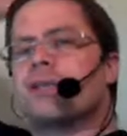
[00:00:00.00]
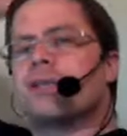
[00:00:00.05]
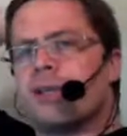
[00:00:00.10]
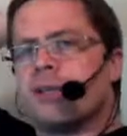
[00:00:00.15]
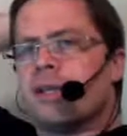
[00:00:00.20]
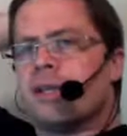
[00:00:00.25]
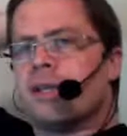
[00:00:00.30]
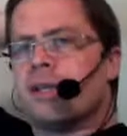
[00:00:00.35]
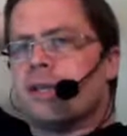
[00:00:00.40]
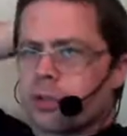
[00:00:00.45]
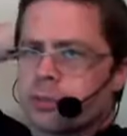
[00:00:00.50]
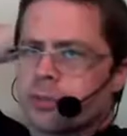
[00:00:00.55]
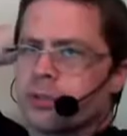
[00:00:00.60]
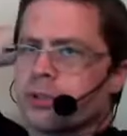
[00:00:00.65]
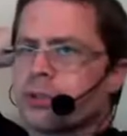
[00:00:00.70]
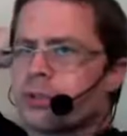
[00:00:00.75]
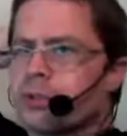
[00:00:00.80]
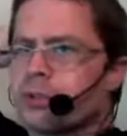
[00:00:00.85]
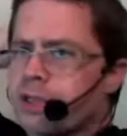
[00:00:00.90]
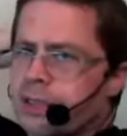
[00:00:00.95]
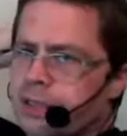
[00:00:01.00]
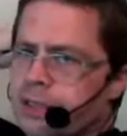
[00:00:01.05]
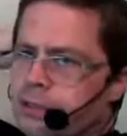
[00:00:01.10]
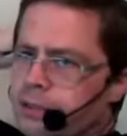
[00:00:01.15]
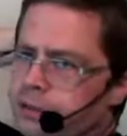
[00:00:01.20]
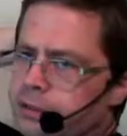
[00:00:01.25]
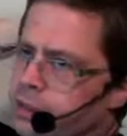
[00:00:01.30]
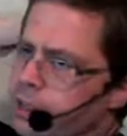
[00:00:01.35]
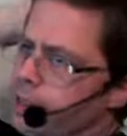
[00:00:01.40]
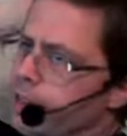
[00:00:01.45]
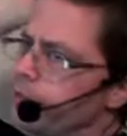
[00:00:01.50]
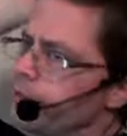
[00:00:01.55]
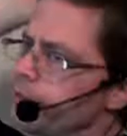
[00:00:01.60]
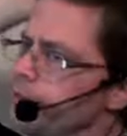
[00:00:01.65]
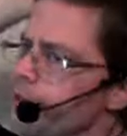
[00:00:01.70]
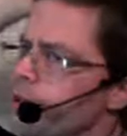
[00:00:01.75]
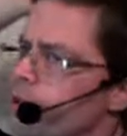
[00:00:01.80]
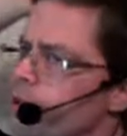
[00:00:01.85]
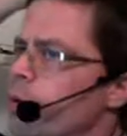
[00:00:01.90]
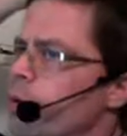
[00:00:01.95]
saw the other Blue Streak at
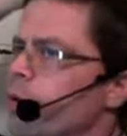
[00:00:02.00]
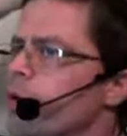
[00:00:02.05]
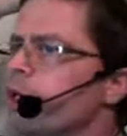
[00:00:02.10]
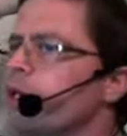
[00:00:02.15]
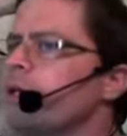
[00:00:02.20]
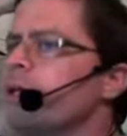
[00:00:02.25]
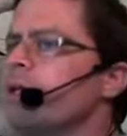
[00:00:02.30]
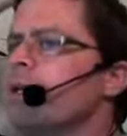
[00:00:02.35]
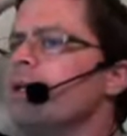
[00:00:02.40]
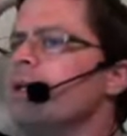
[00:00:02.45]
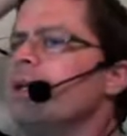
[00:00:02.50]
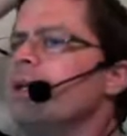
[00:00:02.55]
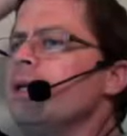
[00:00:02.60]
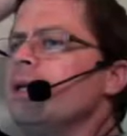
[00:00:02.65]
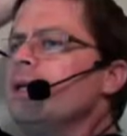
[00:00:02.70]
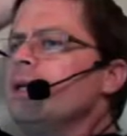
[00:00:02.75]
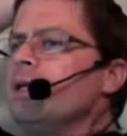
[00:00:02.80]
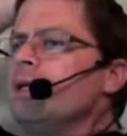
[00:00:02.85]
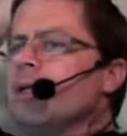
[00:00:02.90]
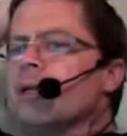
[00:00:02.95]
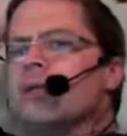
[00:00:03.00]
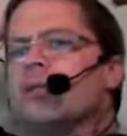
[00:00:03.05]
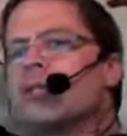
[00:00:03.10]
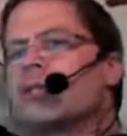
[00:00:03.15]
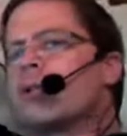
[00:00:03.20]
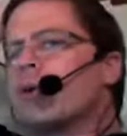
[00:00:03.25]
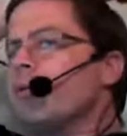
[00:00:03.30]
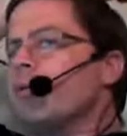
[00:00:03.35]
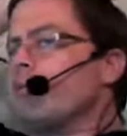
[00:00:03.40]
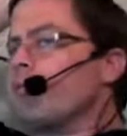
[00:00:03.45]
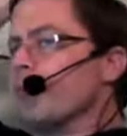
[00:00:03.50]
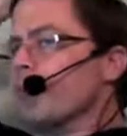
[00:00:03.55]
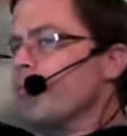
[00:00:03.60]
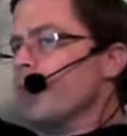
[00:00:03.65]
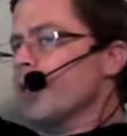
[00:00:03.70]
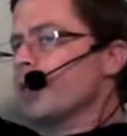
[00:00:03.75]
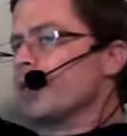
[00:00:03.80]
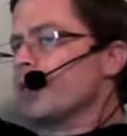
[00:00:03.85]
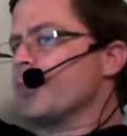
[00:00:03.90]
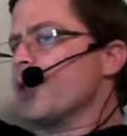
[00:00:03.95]
Cedar Point. Just going from
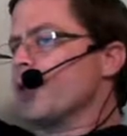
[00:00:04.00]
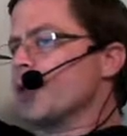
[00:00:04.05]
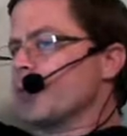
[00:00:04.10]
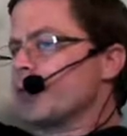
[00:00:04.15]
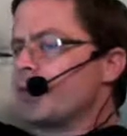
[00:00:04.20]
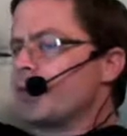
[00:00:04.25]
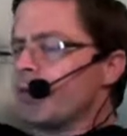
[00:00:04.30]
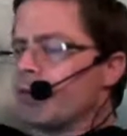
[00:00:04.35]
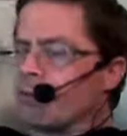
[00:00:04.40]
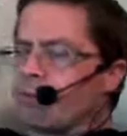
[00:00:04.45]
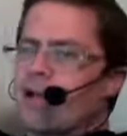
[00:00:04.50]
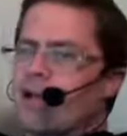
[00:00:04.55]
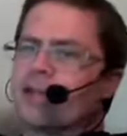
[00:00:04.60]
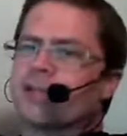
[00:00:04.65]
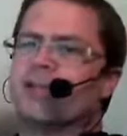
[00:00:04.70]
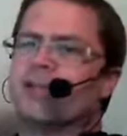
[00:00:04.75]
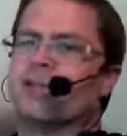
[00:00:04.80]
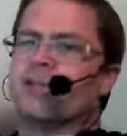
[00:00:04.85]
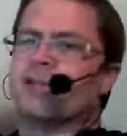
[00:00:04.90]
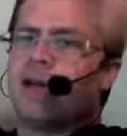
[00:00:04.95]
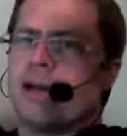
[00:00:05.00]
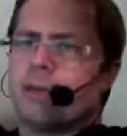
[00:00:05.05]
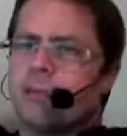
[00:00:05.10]
buzz bars to the ratcheting